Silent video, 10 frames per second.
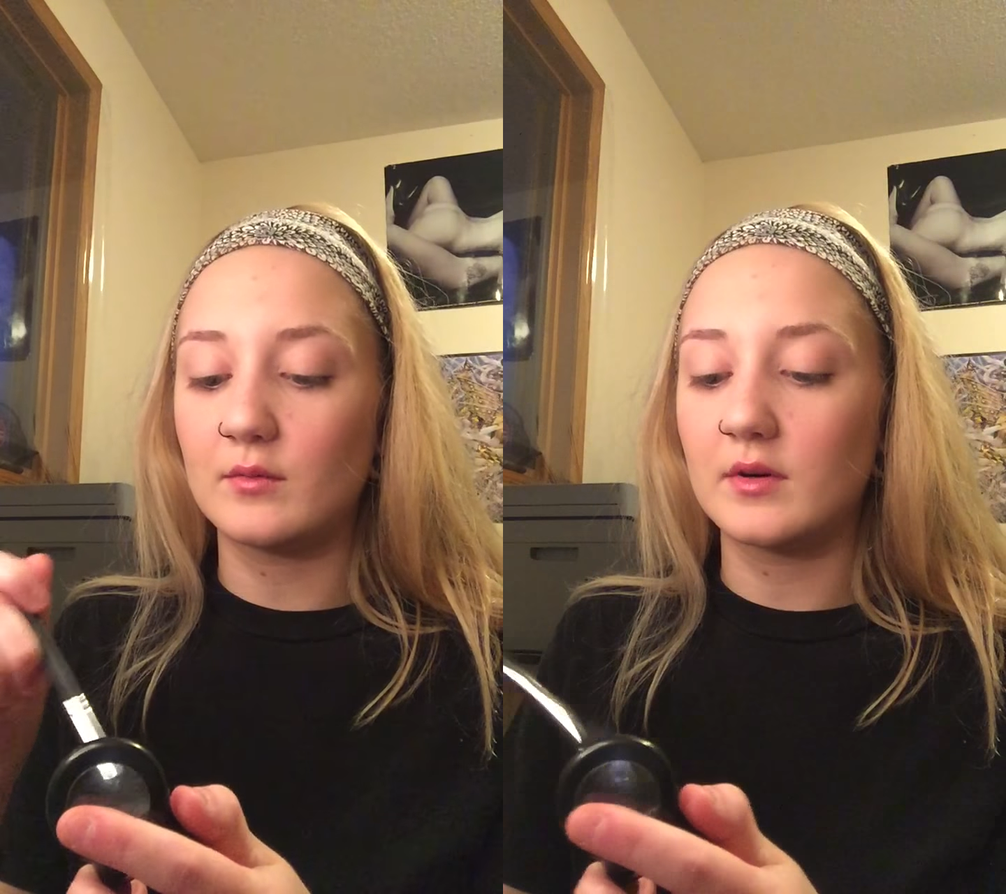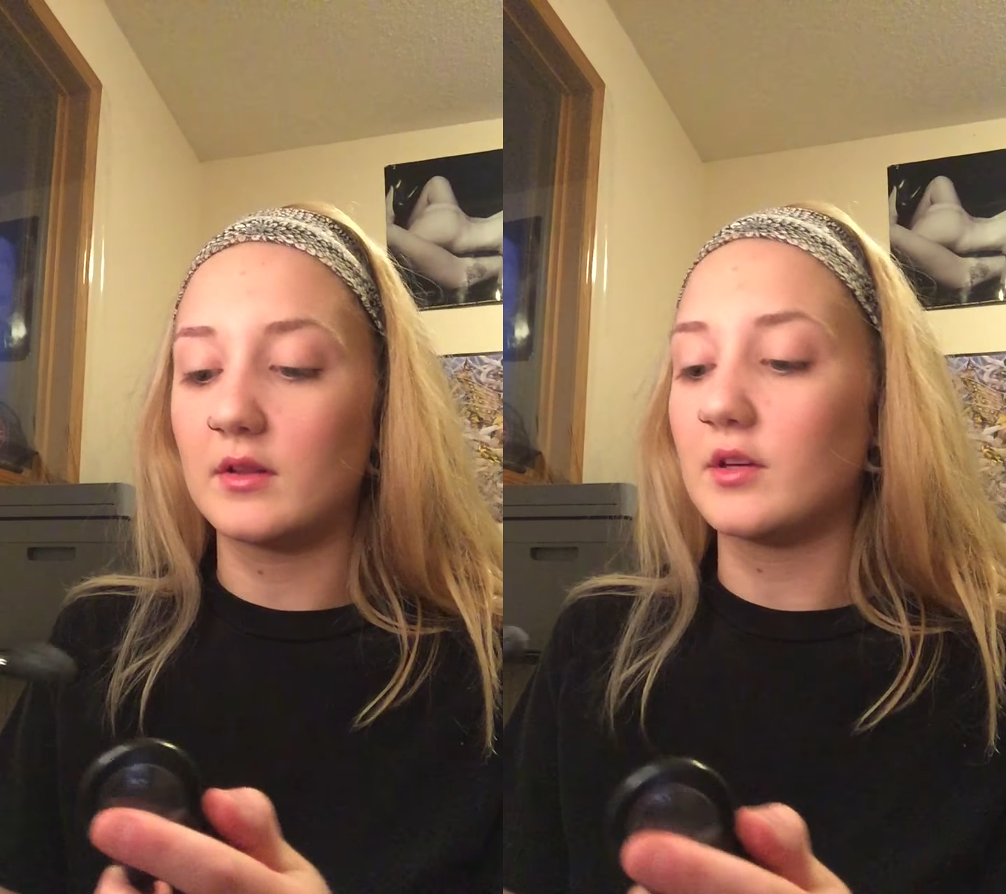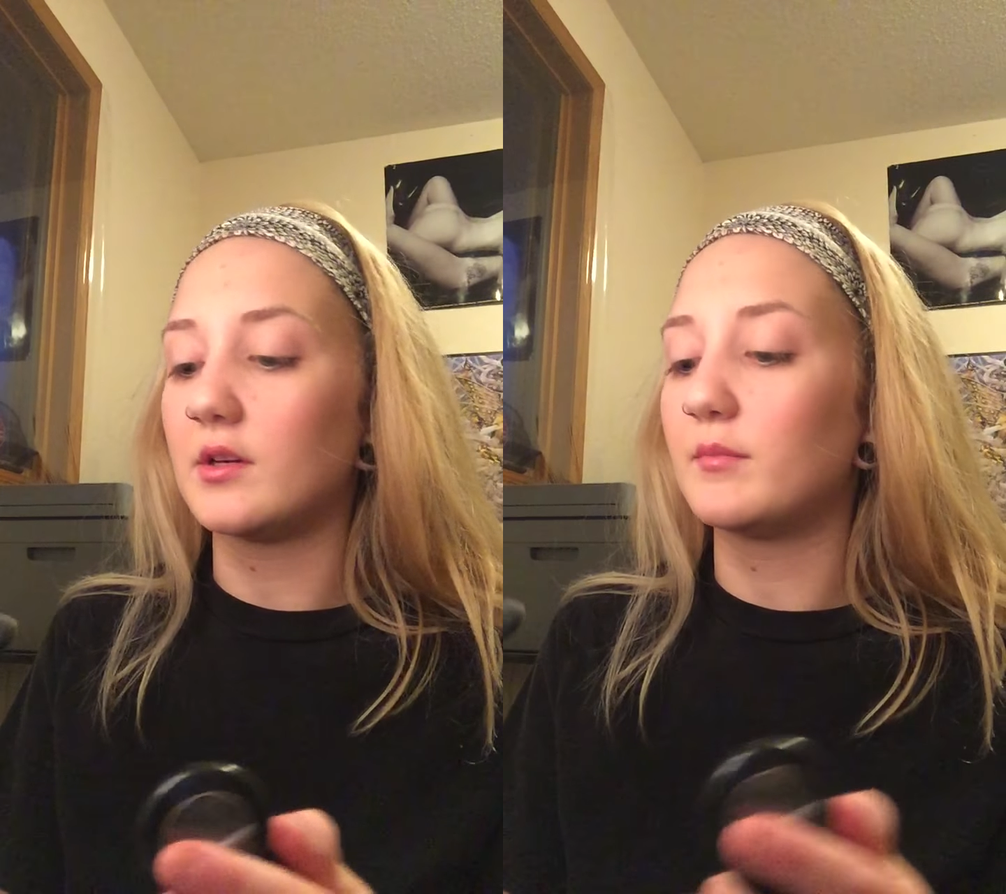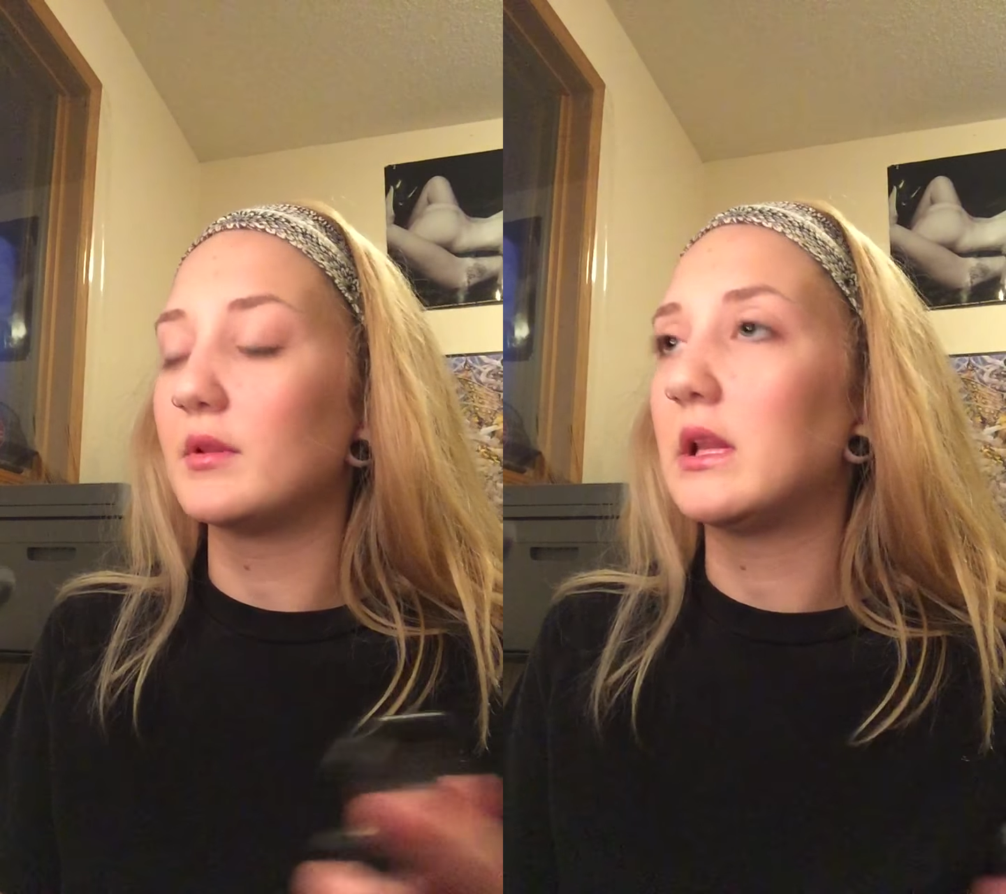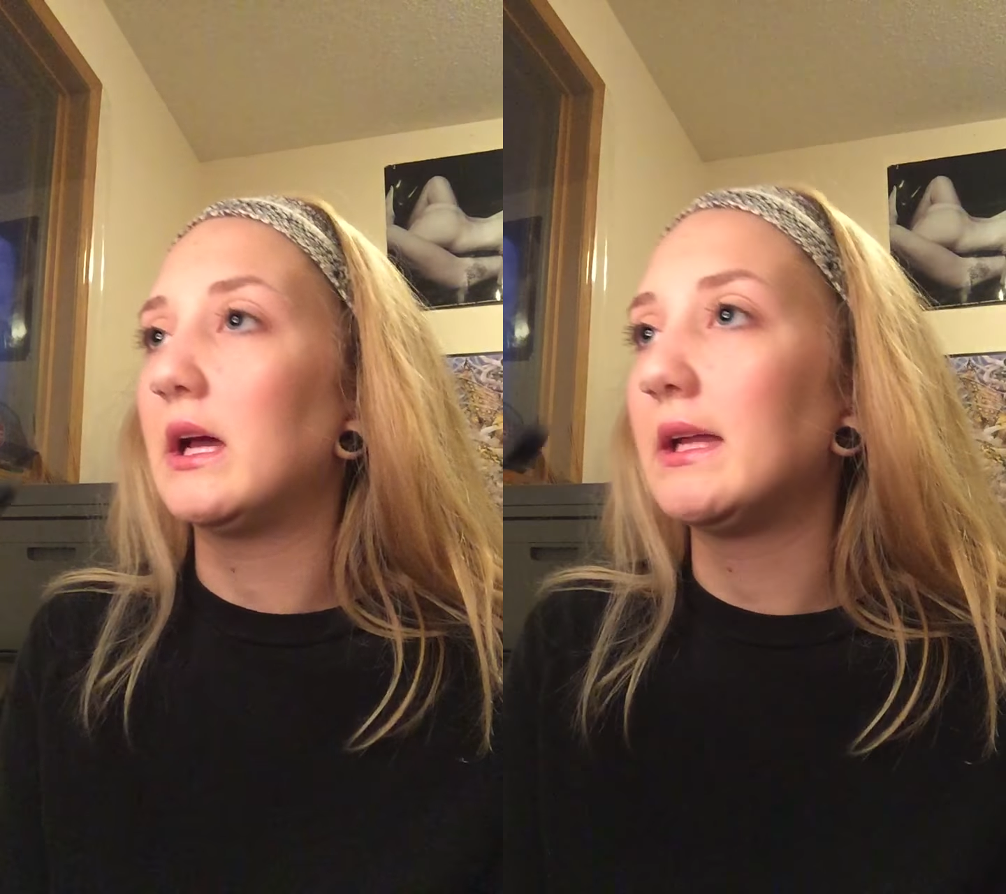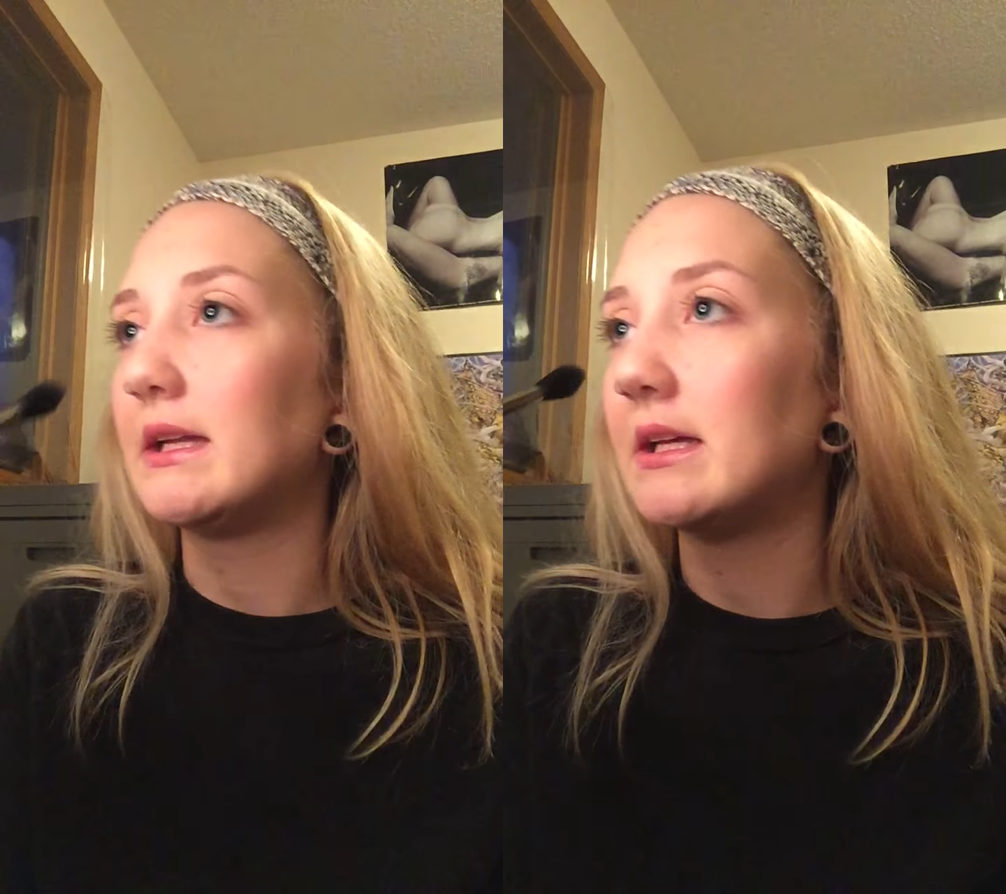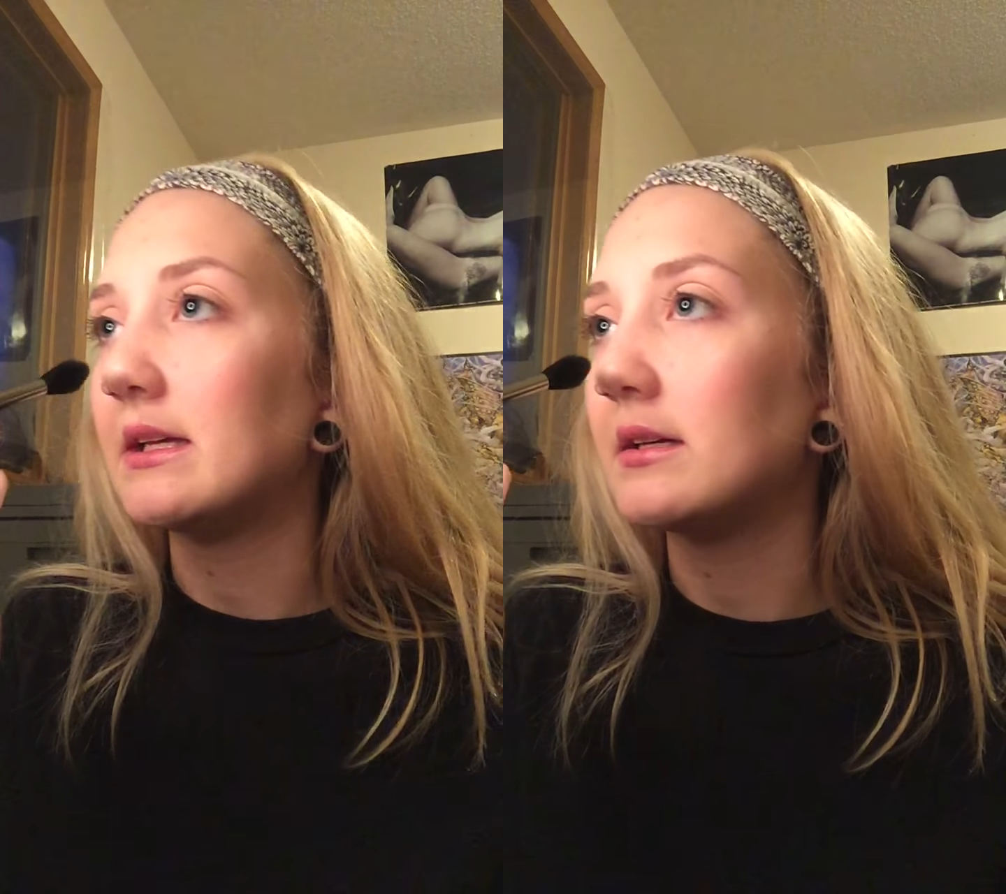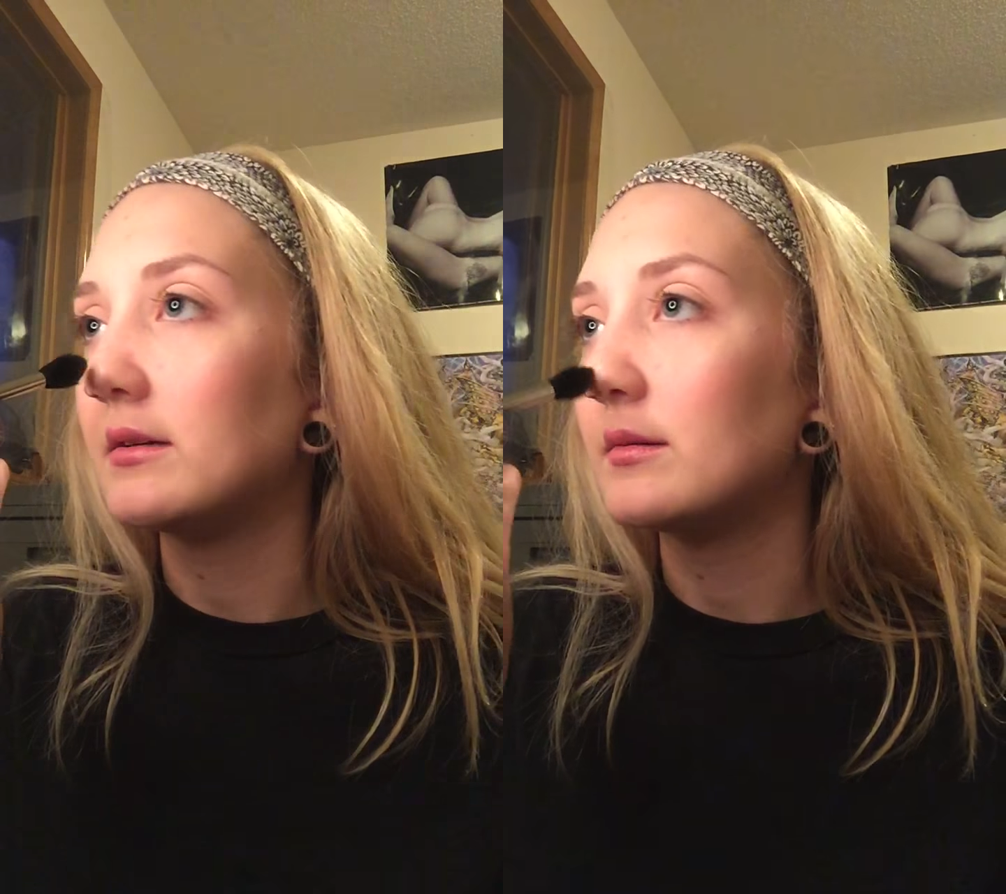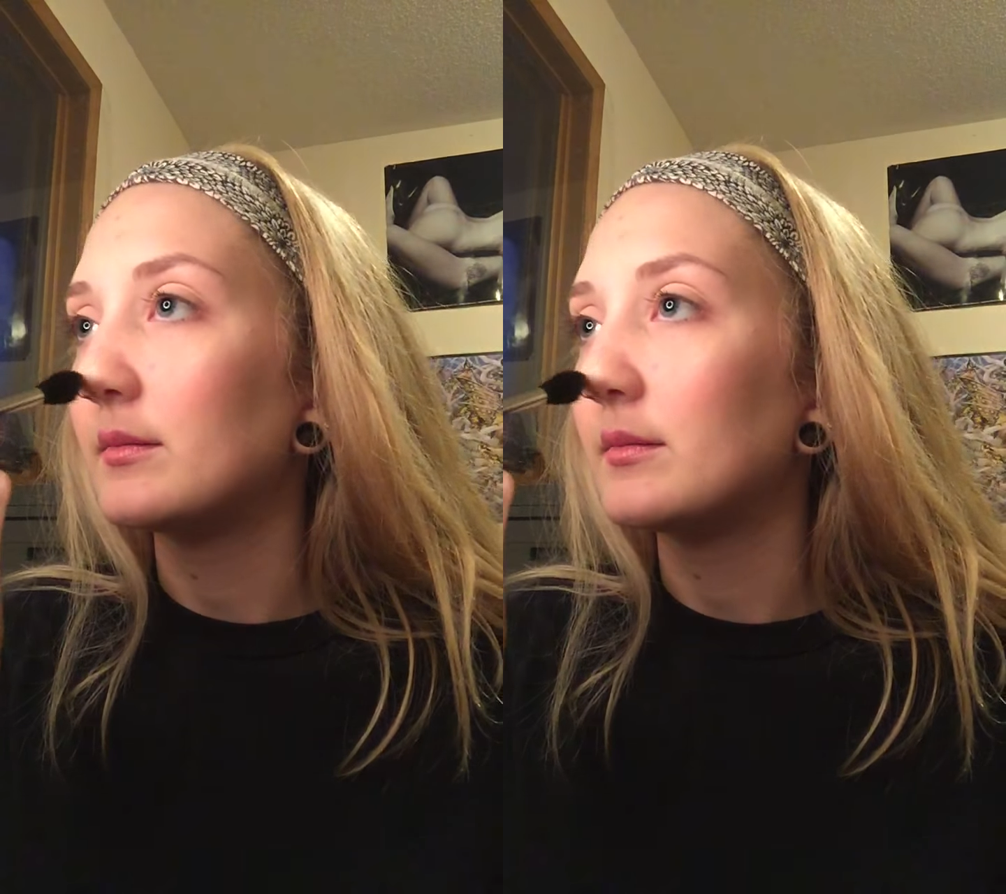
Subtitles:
want to look blinding.